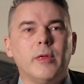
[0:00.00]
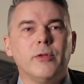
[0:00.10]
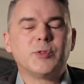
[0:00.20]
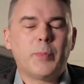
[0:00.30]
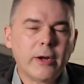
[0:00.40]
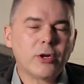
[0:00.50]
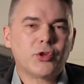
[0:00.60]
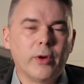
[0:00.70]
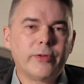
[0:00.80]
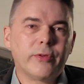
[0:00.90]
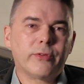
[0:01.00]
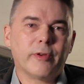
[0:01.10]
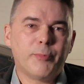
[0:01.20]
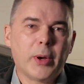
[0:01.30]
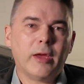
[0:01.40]
there's better choices
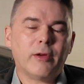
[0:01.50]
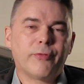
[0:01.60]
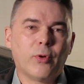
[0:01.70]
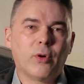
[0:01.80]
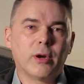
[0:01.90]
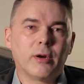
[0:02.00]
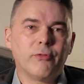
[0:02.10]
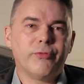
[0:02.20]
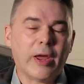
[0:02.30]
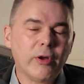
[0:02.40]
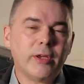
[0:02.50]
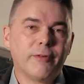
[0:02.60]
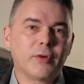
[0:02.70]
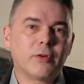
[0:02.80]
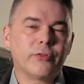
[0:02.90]
of bike for very
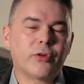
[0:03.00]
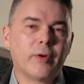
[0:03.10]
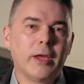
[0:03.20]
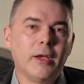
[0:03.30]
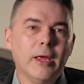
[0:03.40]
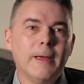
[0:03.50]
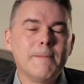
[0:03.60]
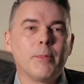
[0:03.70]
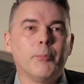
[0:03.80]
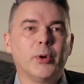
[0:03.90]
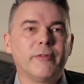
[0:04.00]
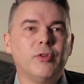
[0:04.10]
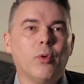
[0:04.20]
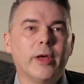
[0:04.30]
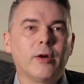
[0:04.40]
difficult terrain, but if
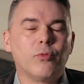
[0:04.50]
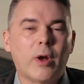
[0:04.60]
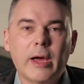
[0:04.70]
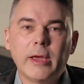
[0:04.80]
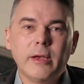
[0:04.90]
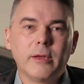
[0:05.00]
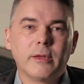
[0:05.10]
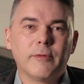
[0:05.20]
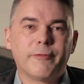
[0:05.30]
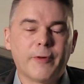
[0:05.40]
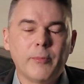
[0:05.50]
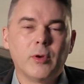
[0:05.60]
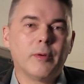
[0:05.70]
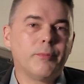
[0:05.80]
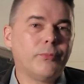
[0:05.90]
you want to ride from
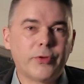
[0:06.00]
your